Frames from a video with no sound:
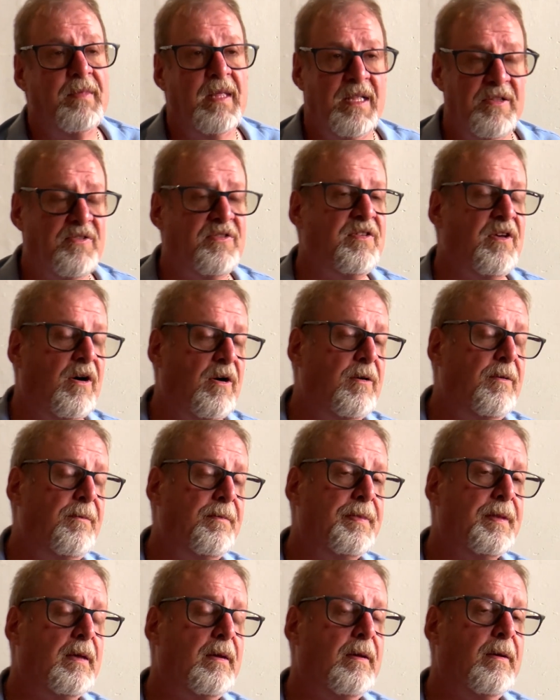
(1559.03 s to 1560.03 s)
And so
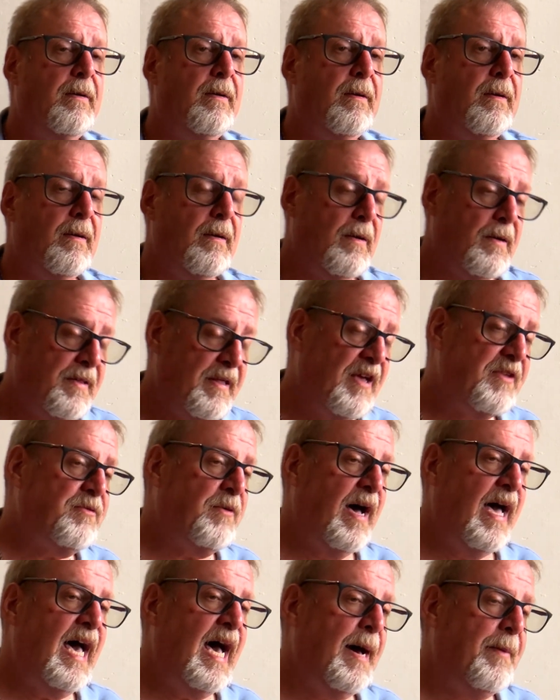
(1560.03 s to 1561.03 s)
that's
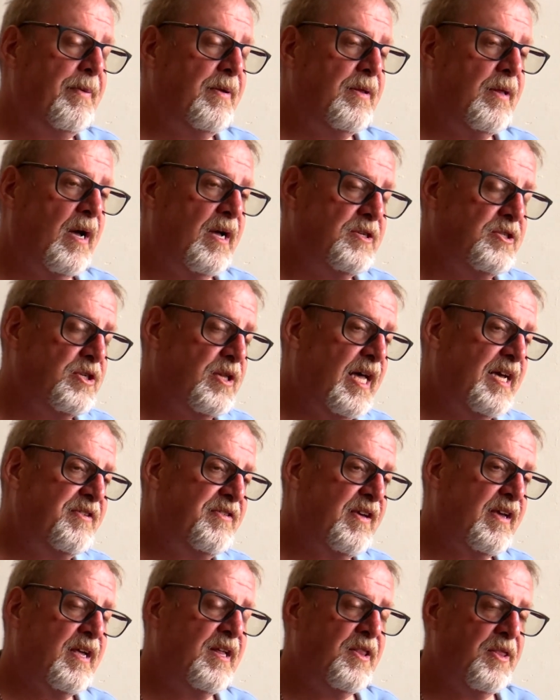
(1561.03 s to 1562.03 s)
what happened on July
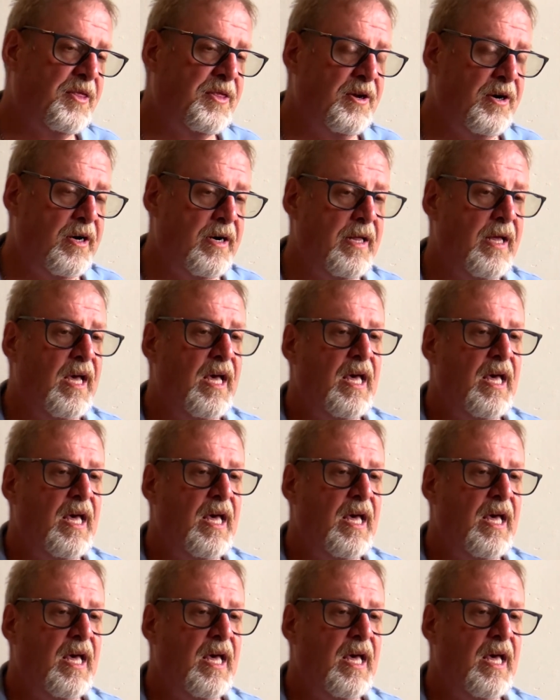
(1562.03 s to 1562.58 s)
2nd and 3rd.